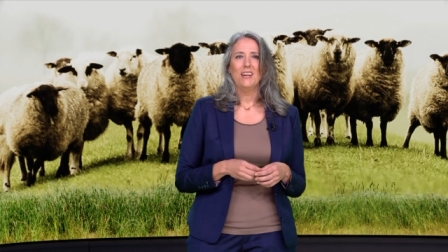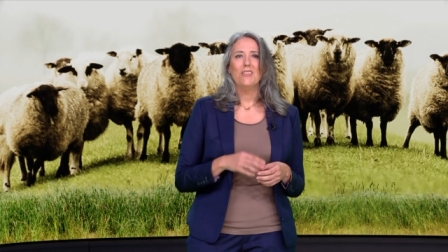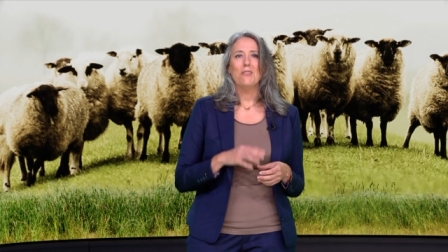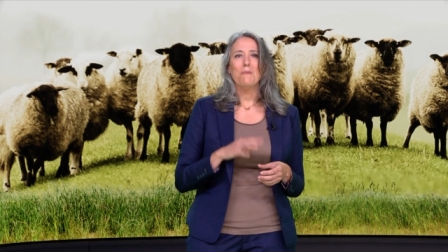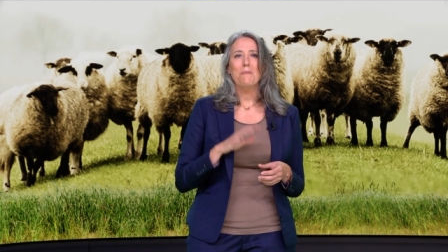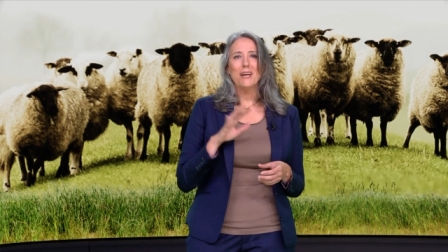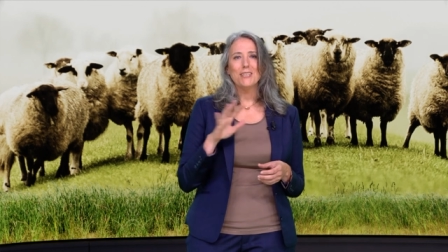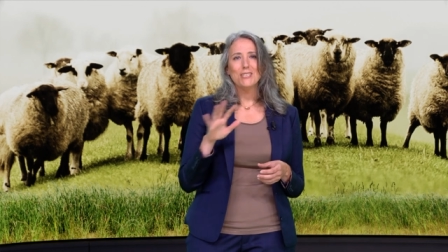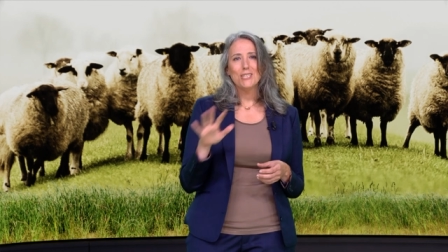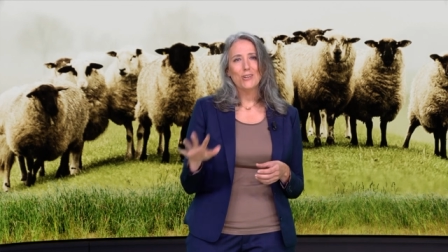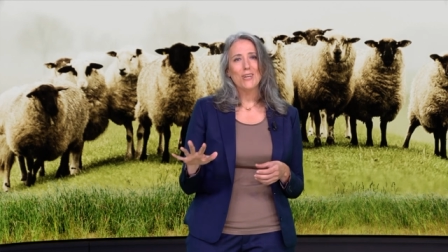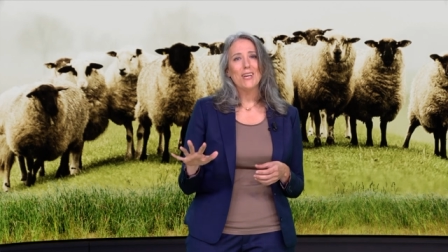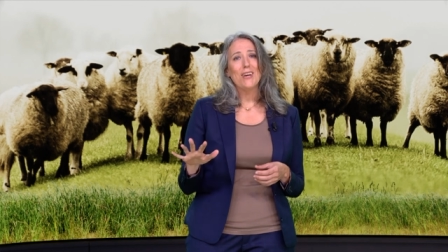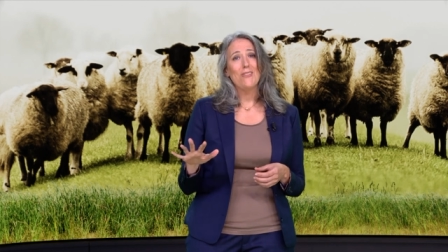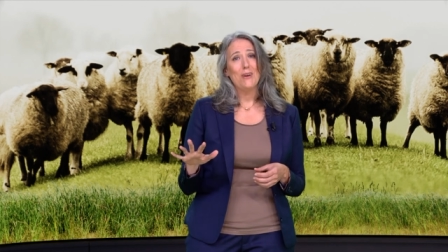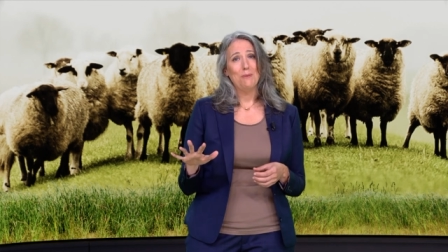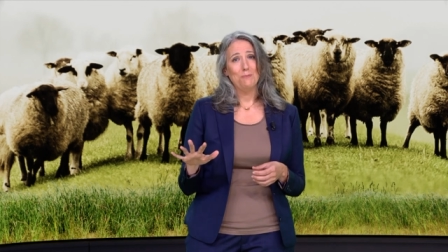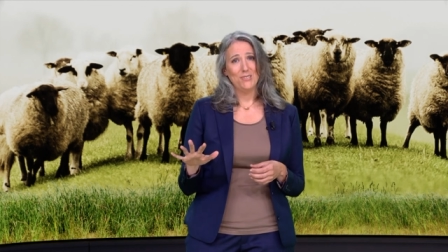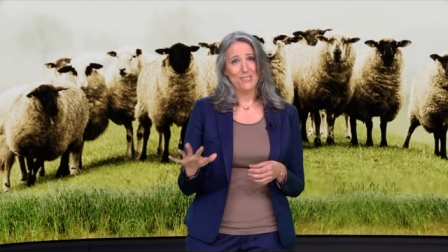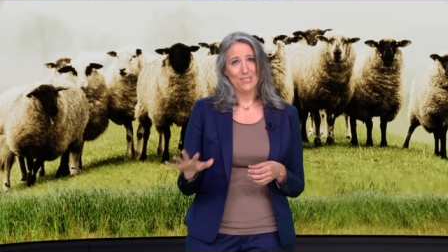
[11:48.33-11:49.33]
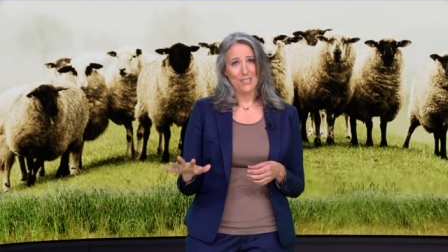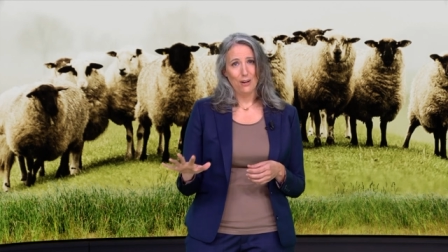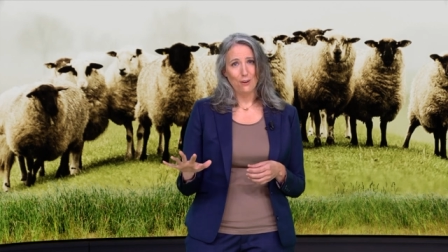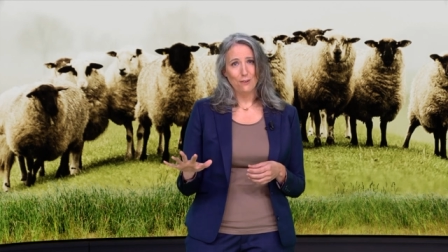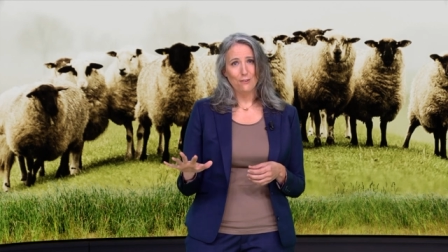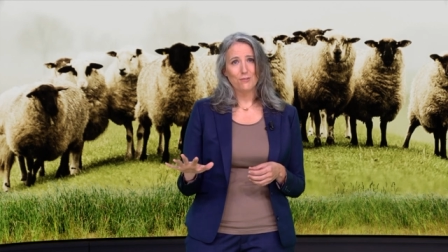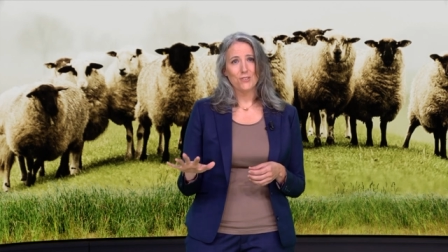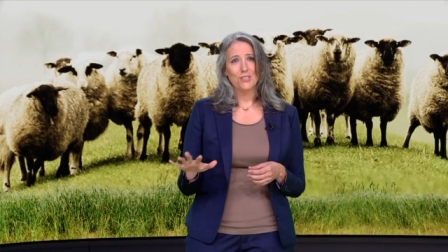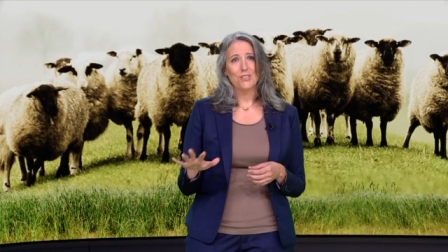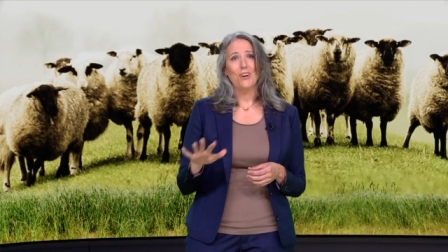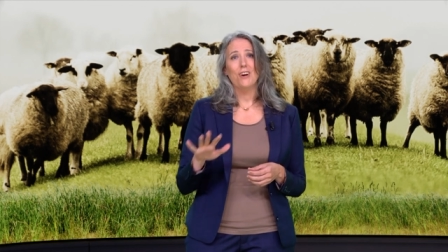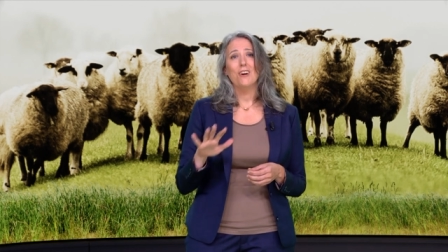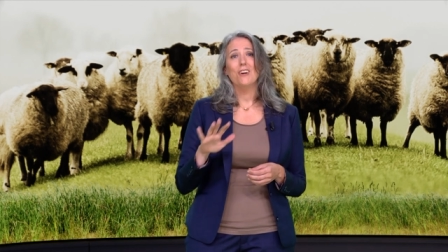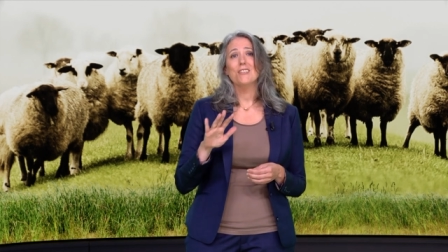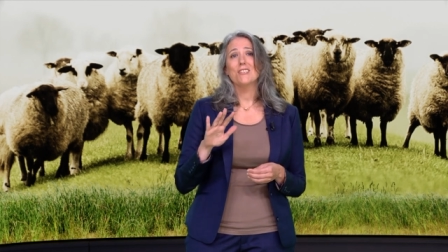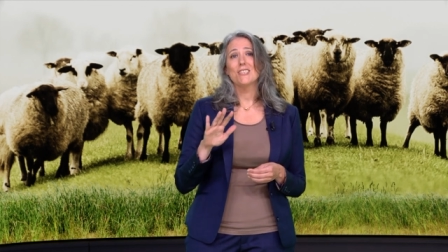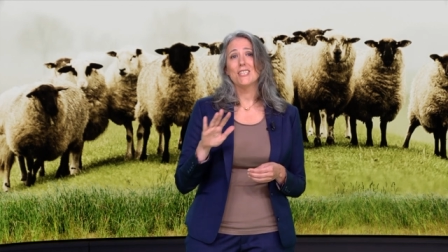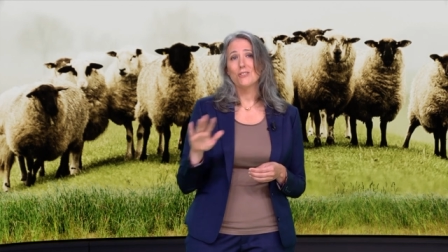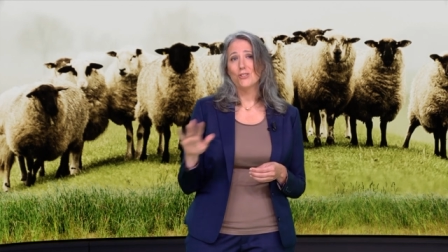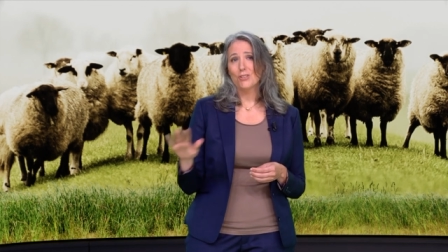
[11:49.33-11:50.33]
The bacteria themselves are
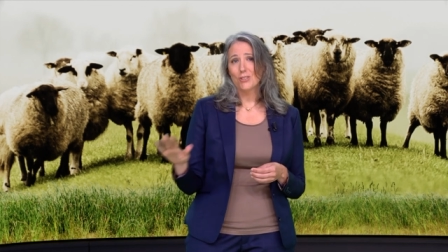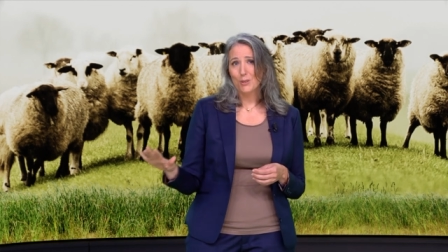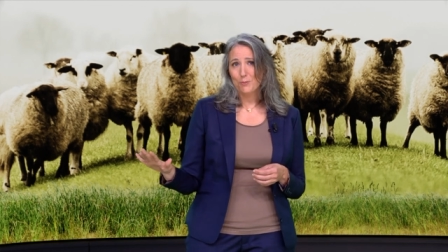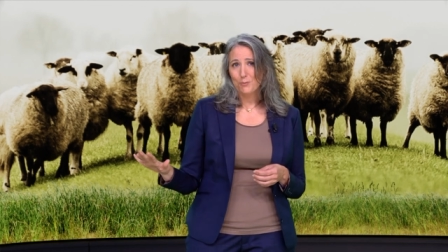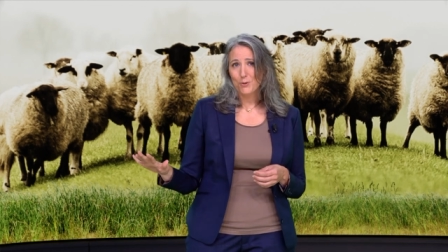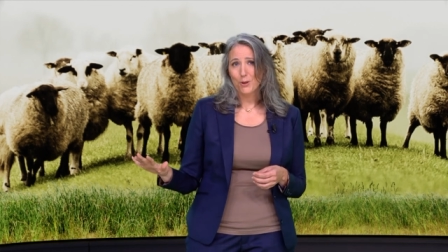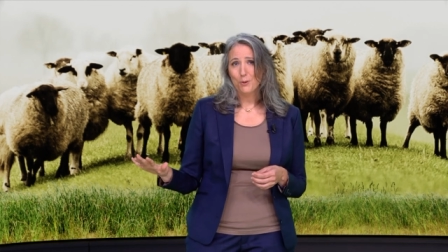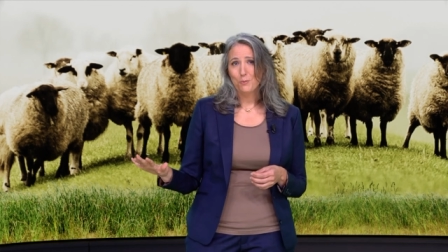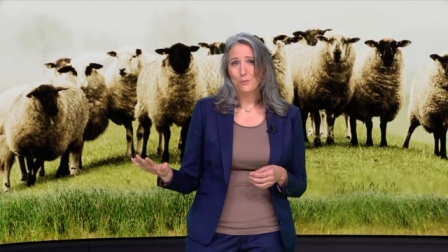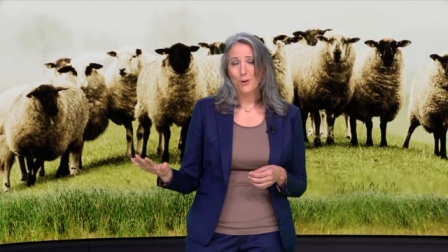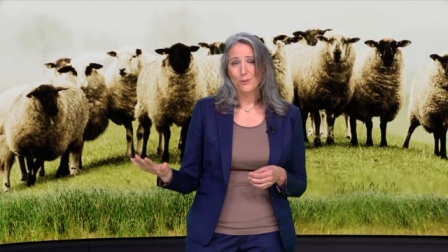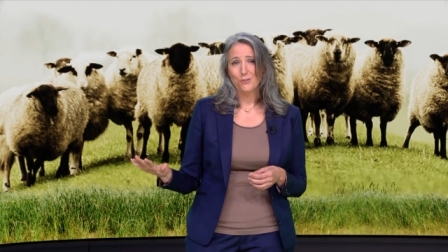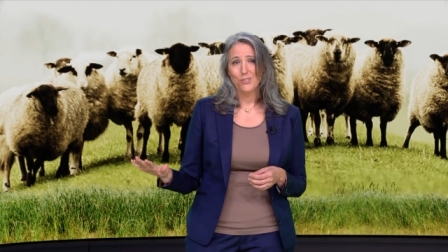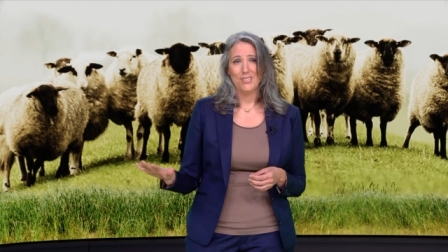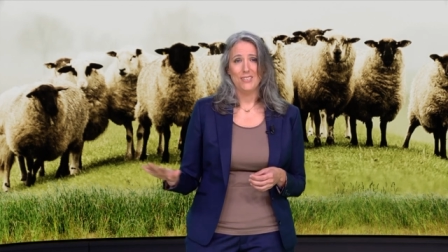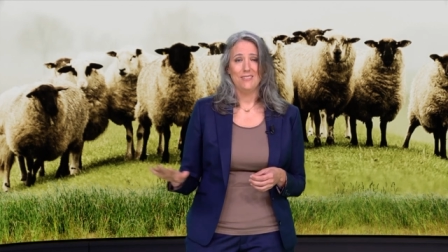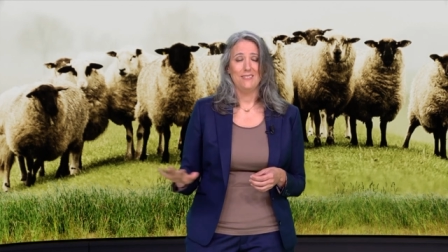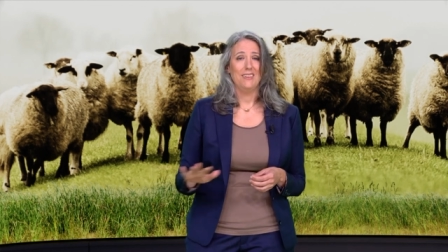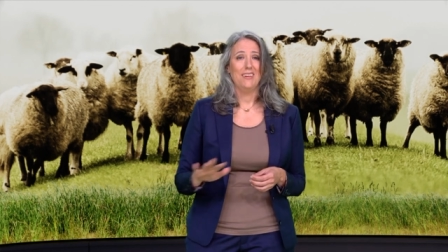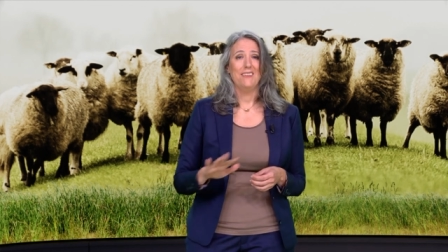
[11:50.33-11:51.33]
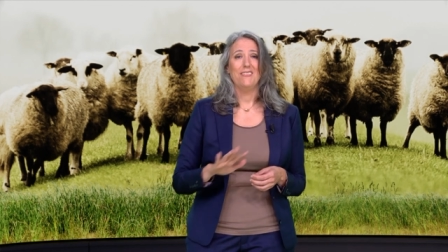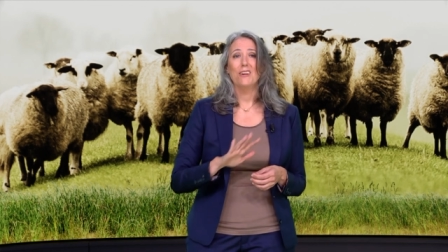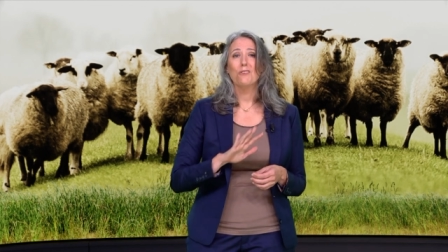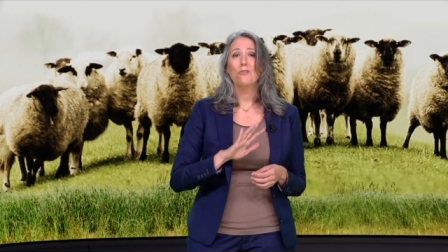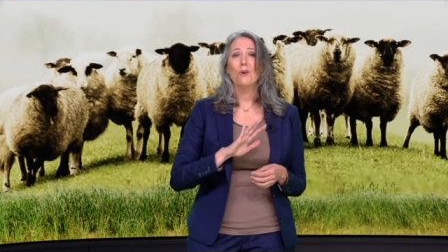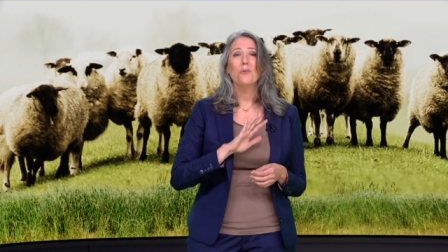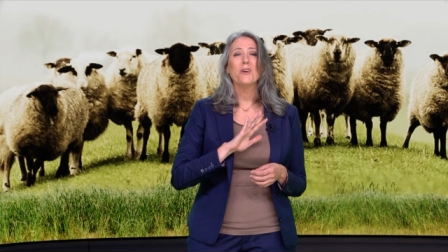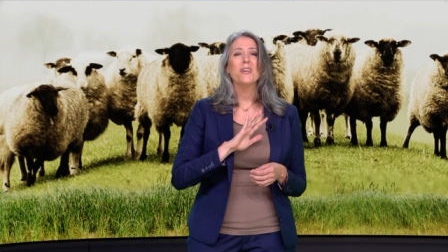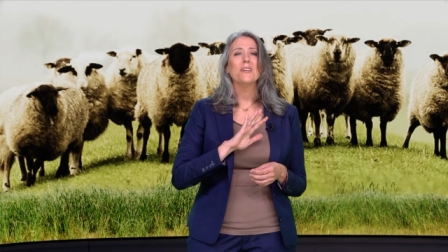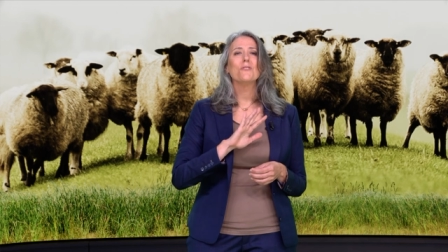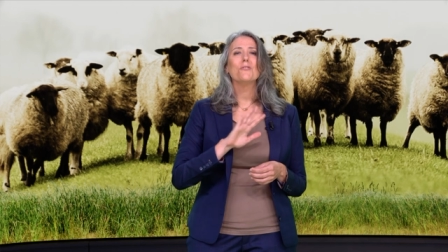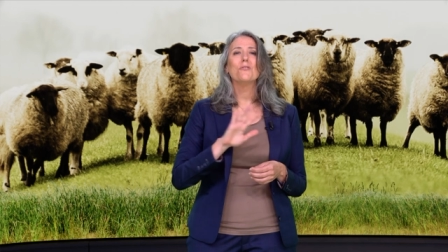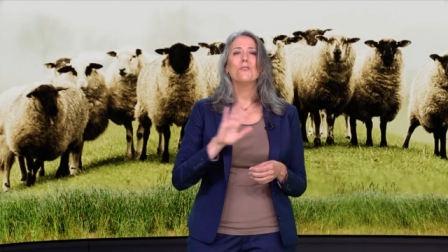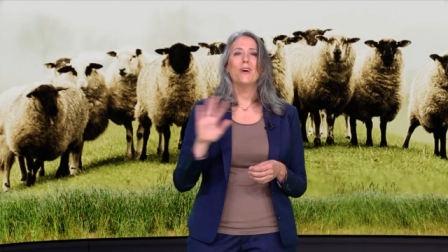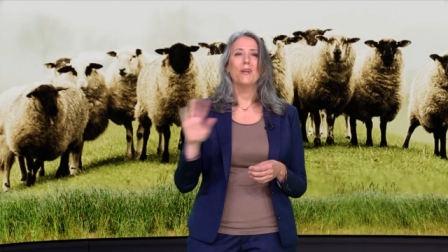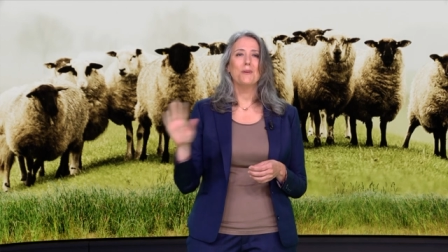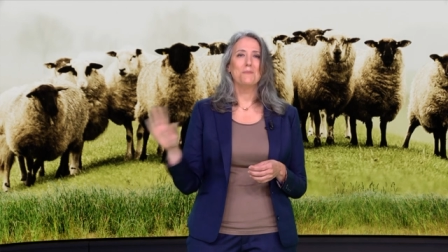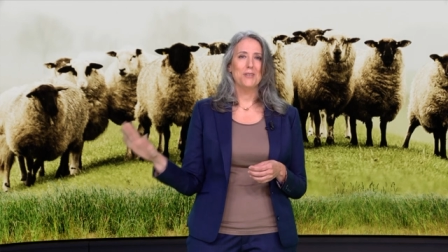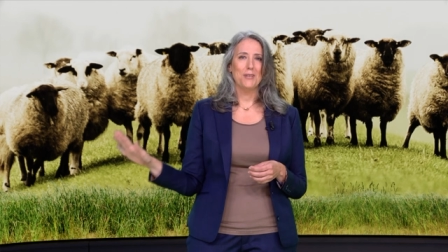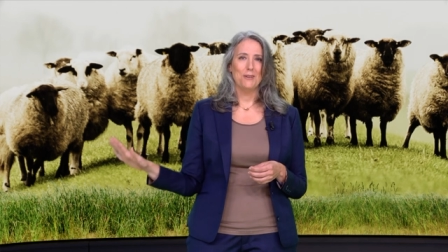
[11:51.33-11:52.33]
essentially pure protein, and they grow
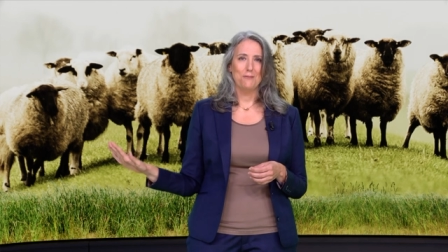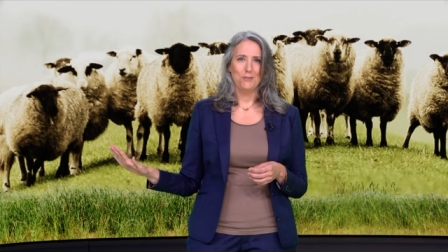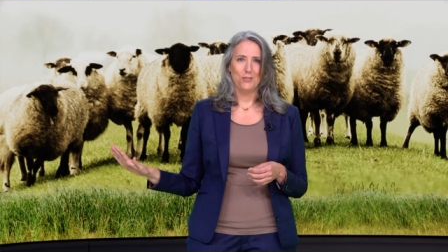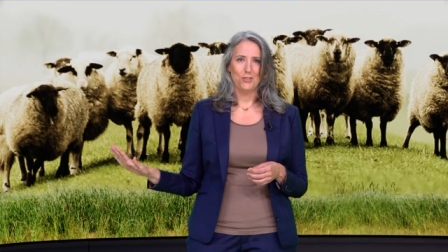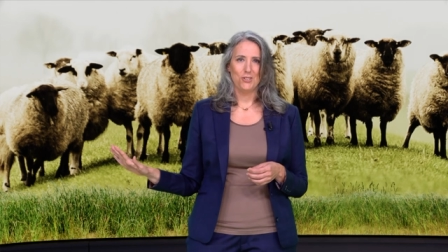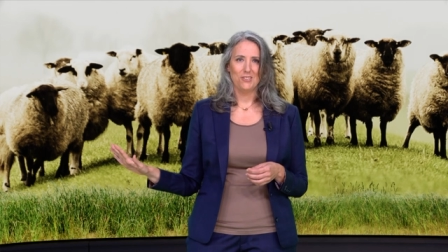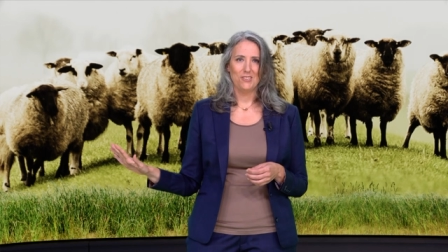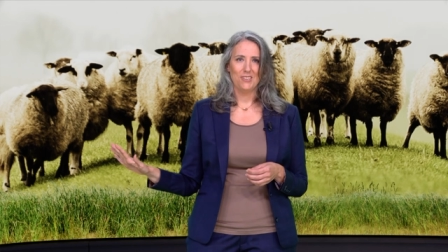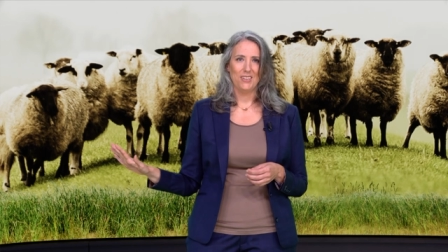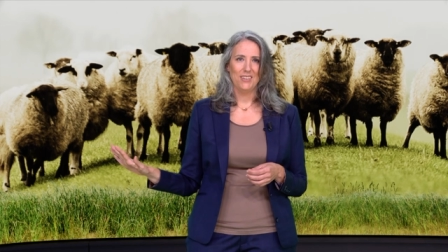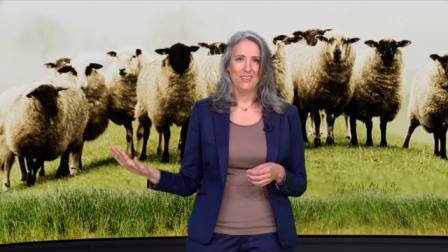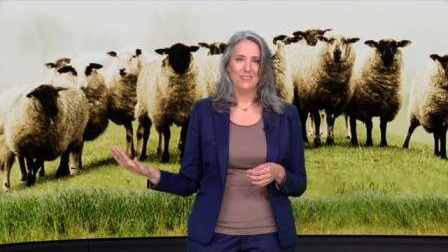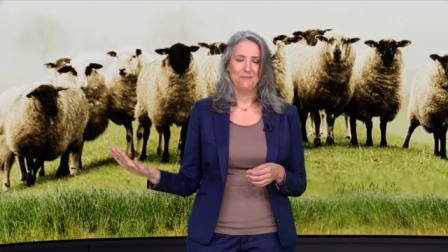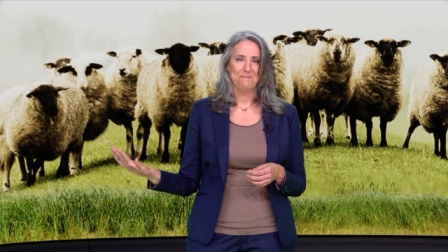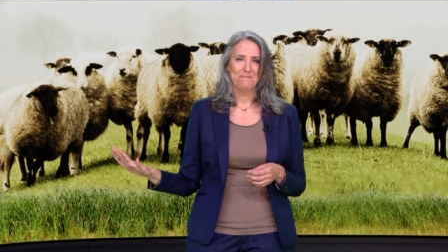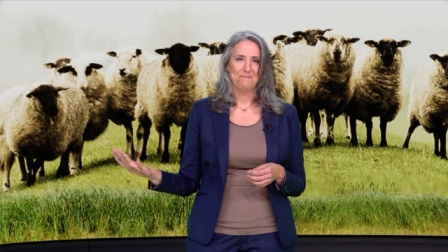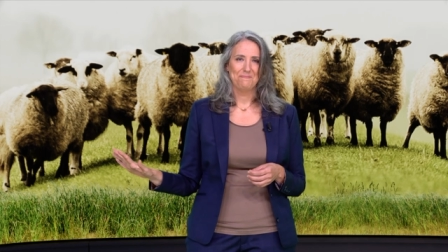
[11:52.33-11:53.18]
incredibly efficiently.